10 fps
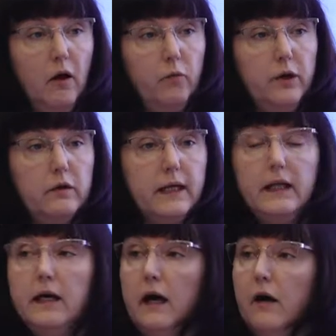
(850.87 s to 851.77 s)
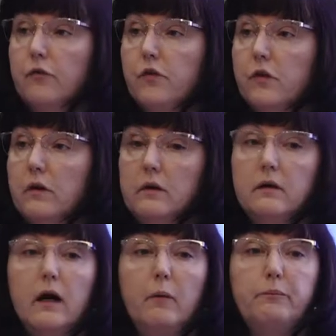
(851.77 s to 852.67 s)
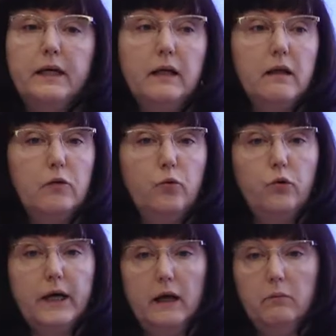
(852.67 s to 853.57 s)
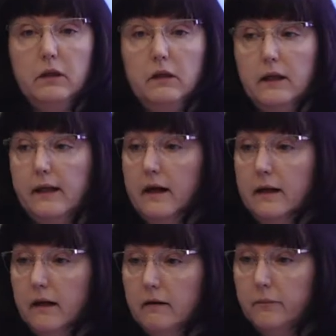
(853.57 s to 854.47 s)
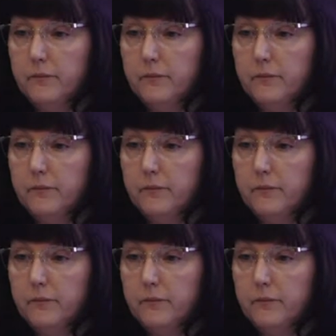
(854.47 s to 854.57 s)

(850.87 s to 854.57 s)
We already have certain companies who came in this area